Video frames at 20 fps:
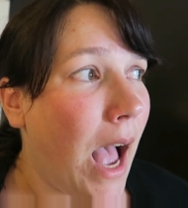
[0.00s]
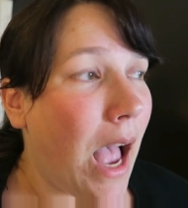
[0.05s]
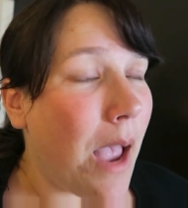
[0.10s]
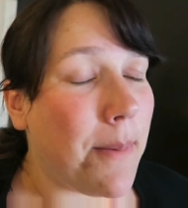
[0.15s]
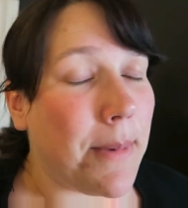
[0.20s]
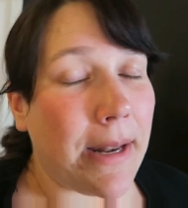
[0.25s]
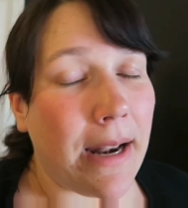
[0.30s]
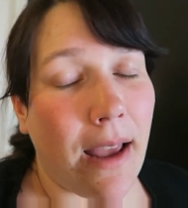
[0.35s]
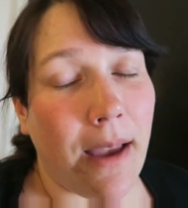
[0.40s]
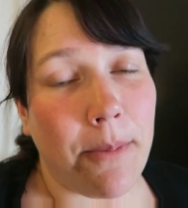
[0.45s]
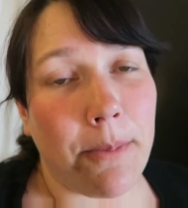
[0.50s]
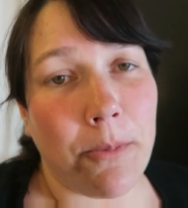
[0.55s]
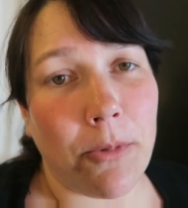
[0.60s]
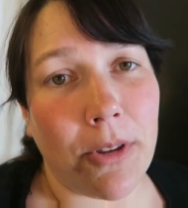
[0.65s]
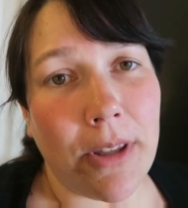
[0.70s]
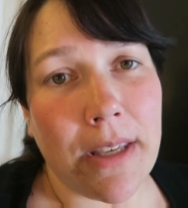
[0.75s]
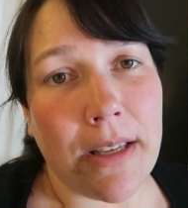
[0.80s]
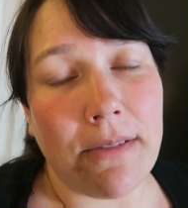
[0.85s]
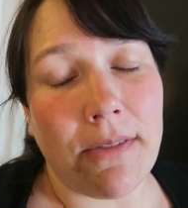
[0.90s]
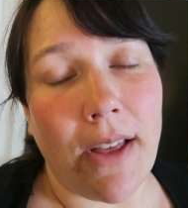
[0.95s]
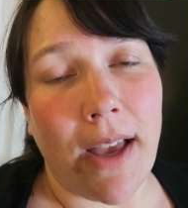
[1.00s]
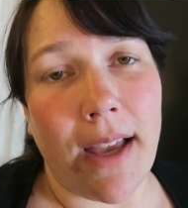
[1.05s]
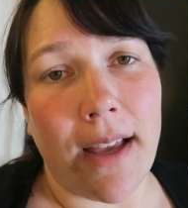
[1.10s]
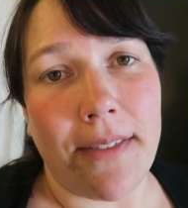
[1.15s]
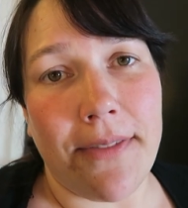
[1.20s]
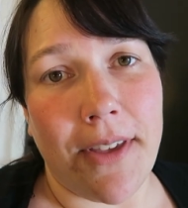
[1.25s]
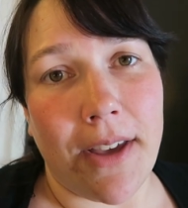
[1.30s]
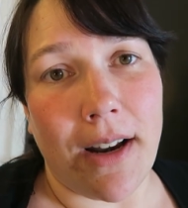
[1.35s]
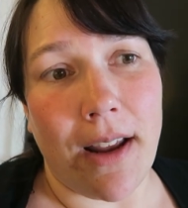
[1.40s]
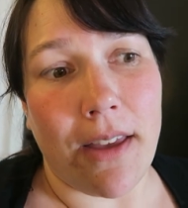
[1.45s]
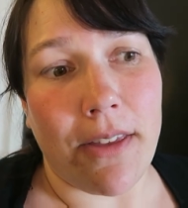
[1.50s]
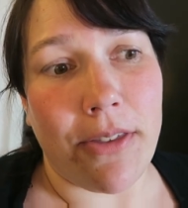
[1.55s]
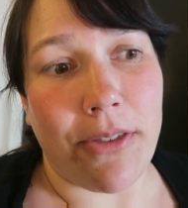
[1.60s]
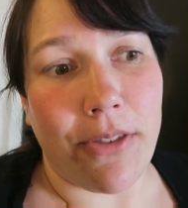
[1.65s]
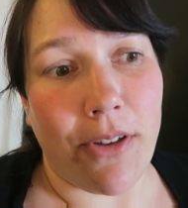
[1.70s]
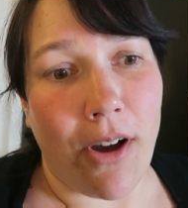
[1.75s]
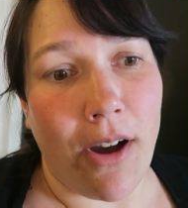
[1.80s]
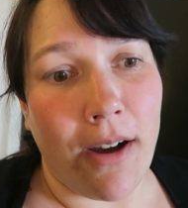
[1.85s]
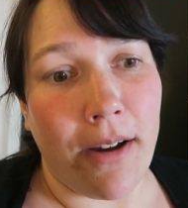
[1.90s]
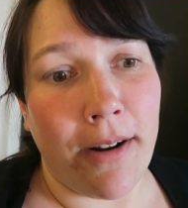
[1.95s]
I mean, I'm really glad that I
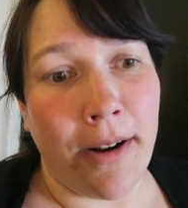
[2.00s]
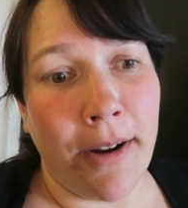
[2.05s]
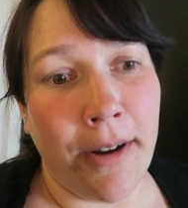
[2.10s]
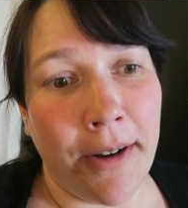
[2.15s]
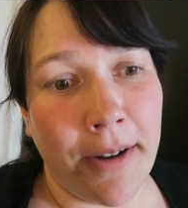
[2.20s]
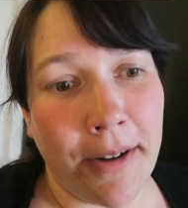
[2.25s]
thought